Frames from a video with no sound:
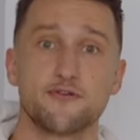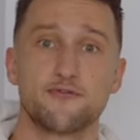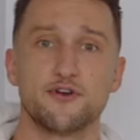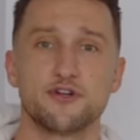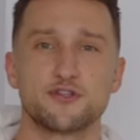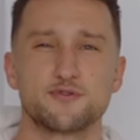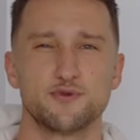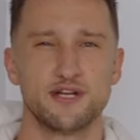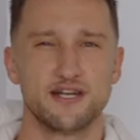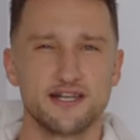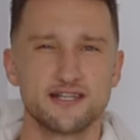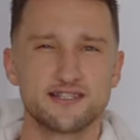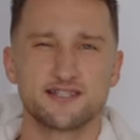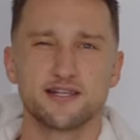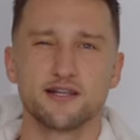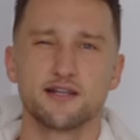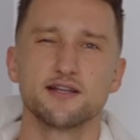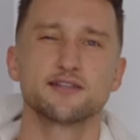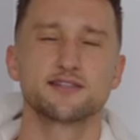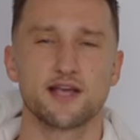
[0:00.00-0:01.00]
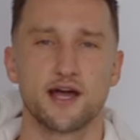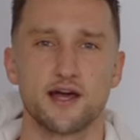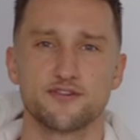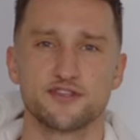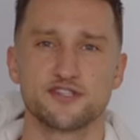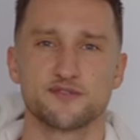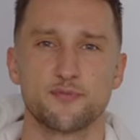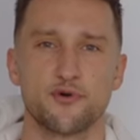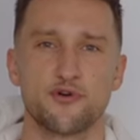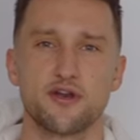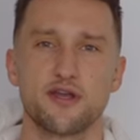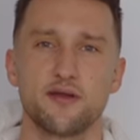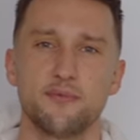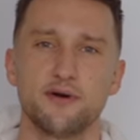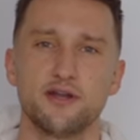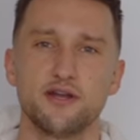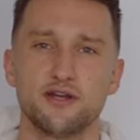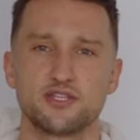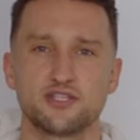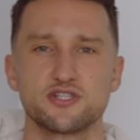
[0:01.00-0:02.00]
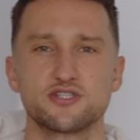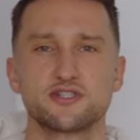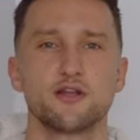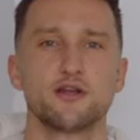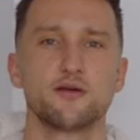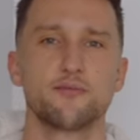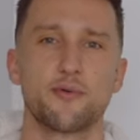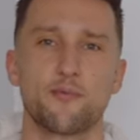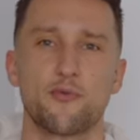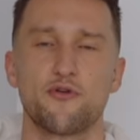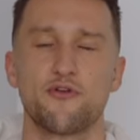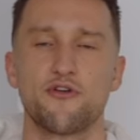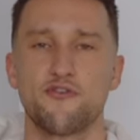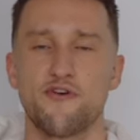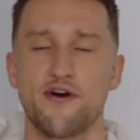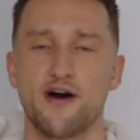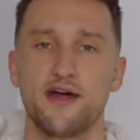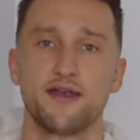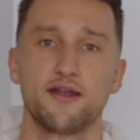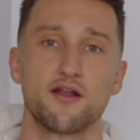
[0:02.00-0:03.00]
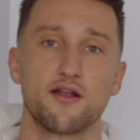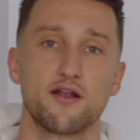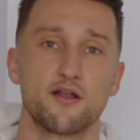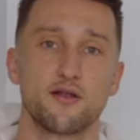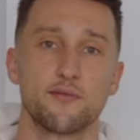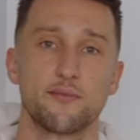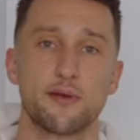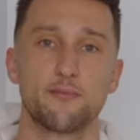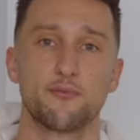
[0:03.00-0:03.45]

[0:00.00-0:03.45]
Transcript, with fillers: first one. It is still is kind of sporty, but just a little bit more refined and a little bit